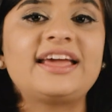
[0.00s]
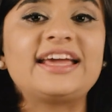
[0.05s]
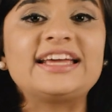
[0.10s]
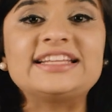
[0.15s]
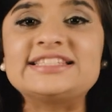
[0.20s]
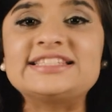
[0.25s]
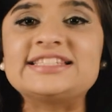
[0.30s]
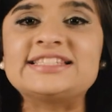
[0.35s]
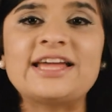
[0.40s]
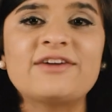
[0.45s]

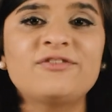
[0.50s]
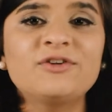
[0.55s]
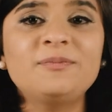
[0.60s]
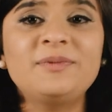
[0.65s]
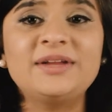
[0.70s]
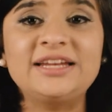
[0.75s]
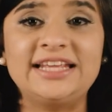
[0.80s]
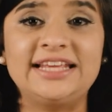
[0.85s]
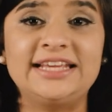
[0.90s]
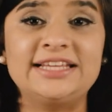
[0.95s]
It's never
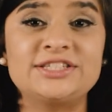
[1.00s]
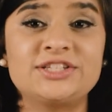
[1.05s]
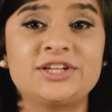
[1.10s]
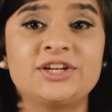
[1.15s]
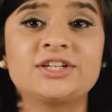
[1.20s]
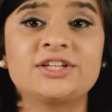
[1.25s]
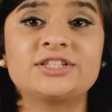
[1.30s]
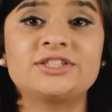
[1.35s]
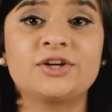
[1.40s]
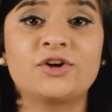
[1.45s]
been
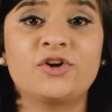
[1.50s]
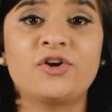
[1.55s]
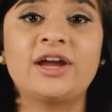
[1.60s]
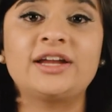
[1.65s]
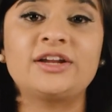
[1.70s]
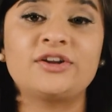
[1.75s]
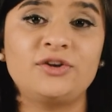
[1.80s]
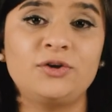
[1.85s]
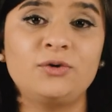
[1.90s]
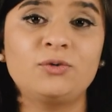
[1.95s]
easier to
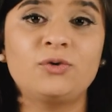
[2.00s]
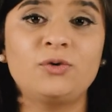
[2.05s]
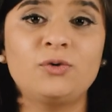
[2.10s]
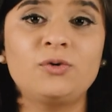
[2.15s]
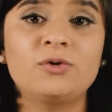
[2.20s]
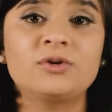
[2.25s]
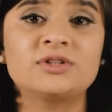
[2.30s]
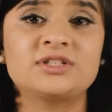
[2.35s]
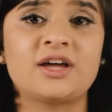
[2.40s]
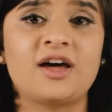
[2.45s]
create a new
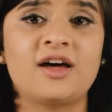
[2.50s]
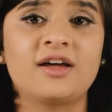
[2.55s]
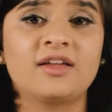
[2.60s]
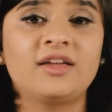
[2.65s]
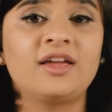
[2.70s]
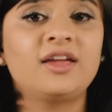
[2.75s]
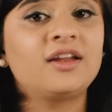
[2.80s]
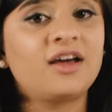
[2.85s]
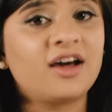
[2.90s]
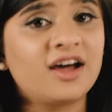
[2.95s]
Google Doc,
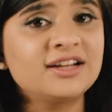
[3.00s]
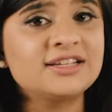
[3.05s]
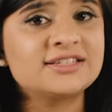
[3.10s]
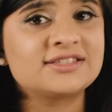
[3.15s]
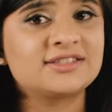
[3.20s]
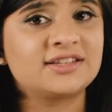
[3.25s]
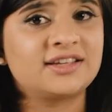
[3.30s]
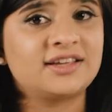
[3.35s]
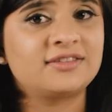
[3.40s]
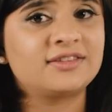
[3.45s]
and
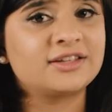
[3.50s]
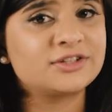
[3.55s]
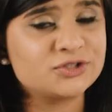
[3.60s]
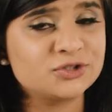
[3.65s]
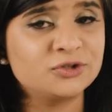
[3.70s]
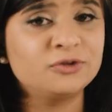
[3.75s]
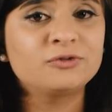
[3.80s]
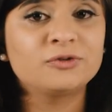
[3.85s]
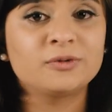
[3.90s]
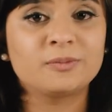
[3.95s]
honestly,
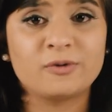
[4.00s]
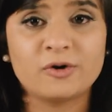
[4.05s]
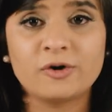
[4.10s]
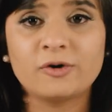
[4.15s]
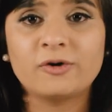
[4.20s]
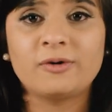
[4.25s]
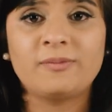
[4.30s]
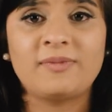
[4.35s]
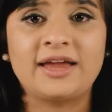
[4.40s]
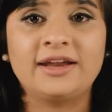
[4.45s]
that's true for
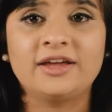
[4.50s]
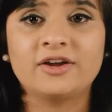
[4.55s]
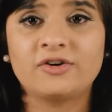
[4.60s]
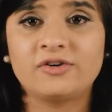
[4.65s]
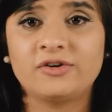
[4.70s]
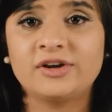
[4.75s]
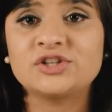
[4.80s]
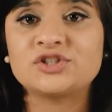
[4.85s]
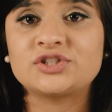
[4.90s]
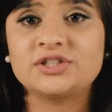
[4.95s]
programmatic
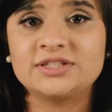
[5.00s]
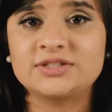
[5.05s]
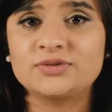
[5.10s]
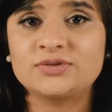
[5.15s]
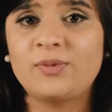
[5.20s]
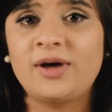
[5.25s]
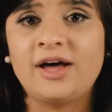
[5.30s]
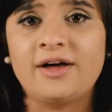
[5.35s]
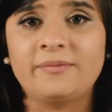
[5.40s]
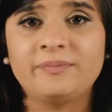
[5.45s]
creation as
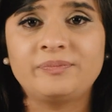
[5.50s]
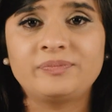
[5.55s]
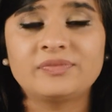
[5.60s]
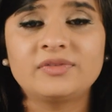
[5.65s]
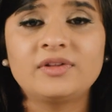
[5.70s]
well.